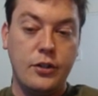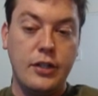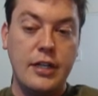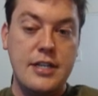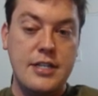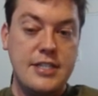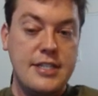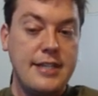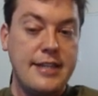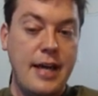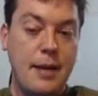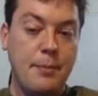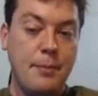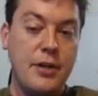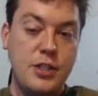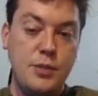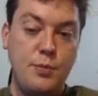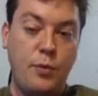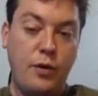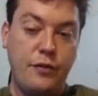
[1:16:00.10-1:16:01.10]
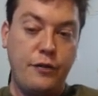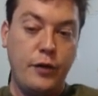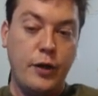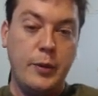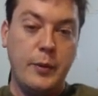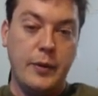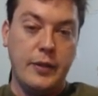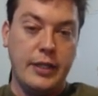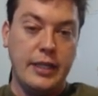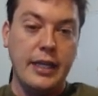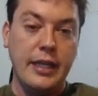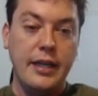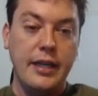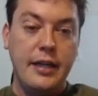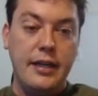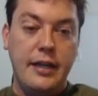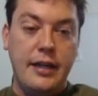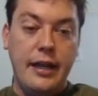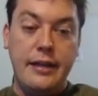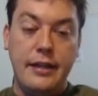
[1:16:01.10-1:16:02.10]
going to see that much more frequently,
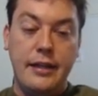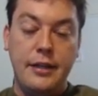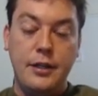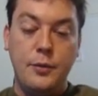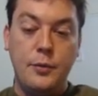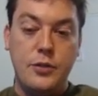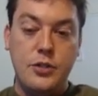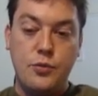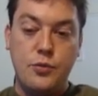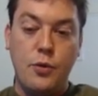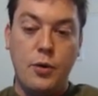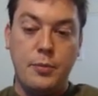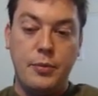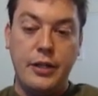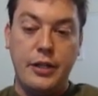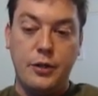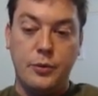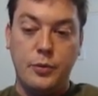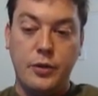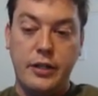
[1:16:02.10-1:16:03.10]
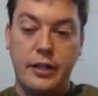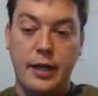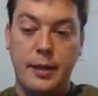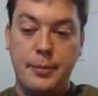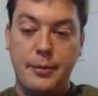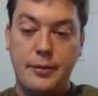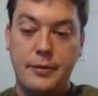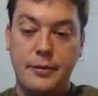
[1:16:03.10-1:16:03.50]
and then you just won't play the rook up.